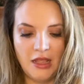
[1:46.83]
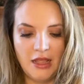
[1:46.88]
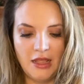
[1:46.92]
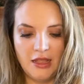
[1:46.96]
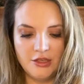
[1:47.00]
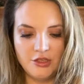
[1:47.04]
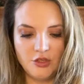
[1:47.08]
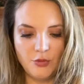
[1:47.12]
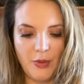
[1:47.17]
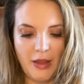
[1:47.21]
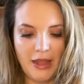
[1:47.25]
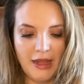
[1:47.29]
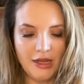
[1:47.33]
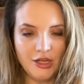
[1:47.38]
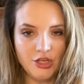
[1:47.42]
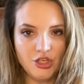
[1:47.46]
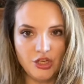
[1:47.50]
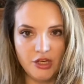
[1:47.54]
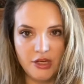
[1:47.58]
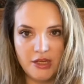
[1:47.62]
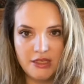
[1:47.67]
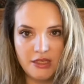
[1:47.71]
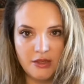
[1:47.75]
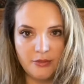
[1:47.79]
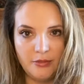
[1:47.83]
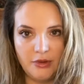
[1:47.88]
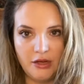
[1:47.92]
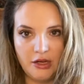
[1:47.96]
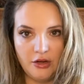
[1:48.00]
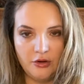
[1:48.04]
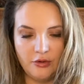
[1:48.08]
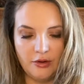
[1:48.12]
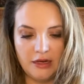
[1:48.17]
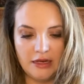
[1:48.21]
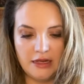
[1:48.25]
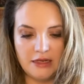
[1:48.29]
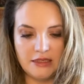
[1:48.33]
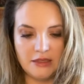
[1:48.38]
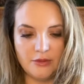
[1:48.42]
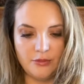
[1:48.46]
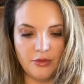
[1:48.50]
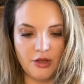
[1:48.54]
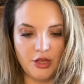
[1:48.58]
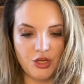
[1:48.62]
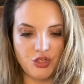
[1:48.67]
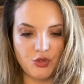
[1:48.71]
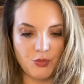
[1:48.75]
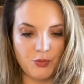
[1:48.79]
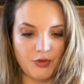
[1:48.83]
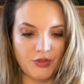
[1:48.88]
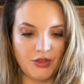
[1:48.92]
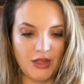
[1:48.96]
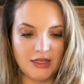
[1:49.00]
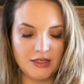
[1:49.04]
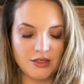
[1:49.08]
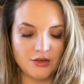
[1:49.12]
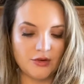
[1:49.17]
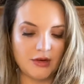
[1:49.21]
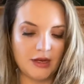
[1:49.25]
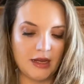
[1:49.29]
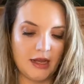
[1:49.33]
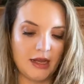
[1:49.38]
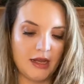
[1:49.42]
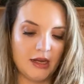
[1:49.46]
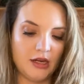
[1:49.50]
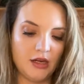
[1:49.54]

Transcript: So packaging isn't much, but that's okay.